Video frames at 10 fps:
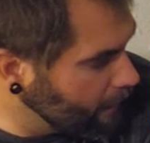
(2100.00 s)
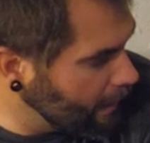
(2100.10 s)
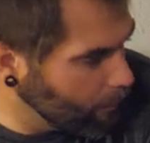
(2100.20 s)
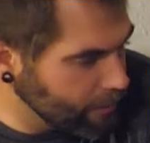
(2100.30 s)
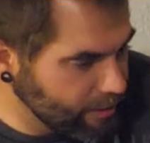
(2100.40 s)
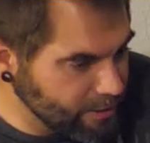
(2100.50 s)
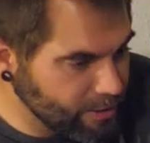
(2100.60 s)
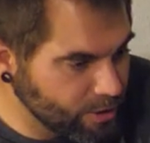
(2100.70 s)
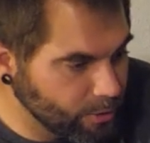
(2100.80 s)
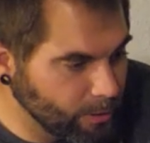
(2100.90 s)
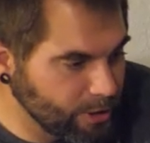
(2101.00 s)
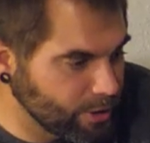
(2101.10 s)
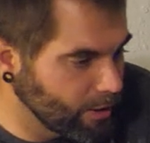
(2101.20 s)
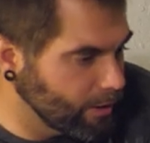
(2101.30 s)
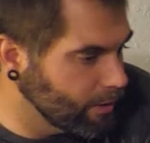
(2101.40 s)
and with this
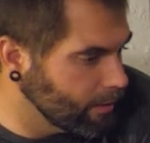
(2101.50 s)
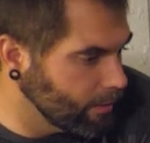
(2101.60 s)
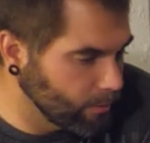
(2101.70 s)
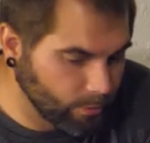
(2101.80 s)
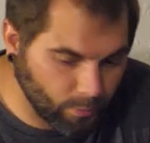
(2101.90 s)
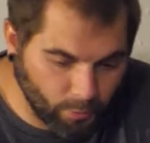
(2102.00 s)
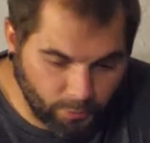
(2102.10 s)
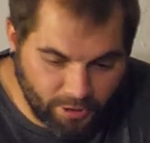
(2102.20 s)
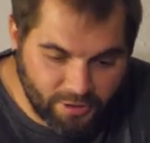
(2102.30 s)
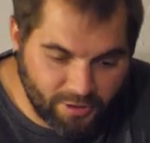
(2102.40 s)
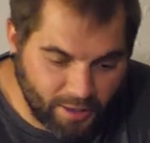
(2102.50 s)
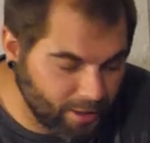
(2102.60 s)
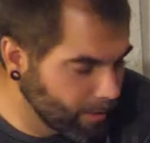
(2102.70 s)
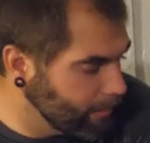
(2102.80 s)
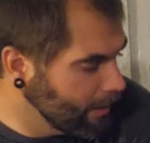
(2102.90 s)
situation or, or this
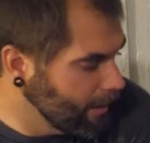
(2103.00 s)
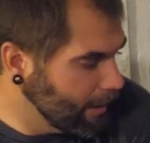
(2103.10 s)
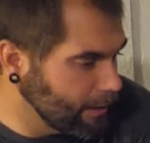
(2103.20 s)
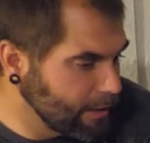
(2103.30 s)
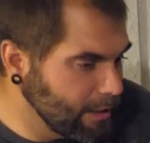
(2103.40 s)
setup, it